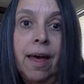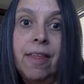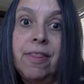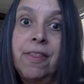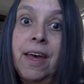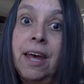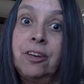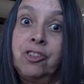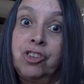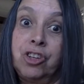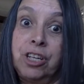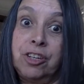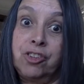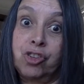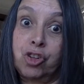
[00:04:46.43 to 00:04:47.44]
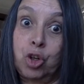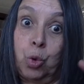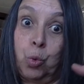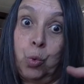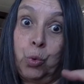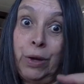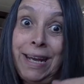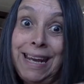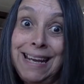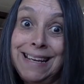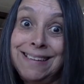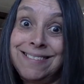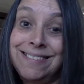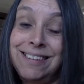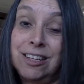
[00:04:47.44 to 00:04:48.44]
Then she
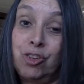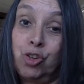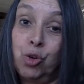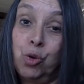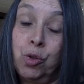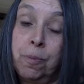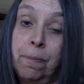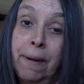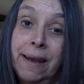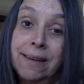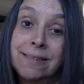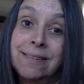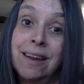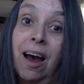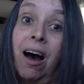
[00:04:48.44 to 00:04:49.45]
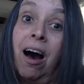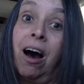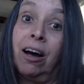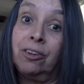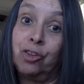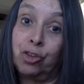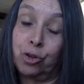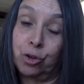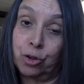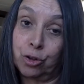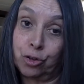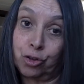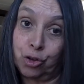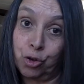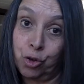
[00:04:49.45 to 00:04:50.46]
squeezed the toothpaste onto
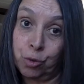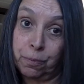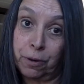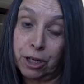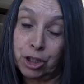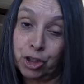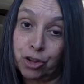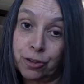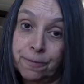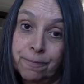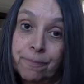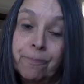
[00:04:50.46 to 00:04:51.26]
her toothbrush.